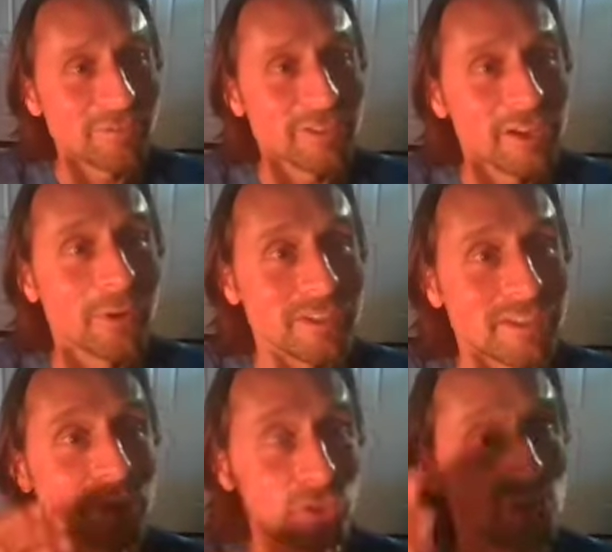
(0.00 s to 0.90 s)

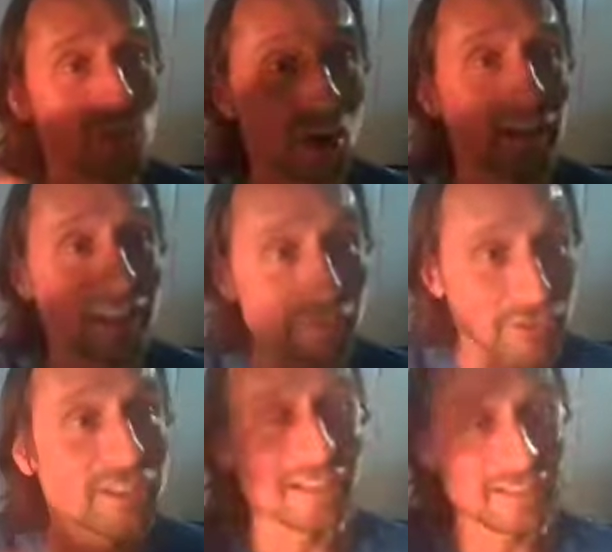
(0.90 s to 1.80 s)
until you're strong enough to get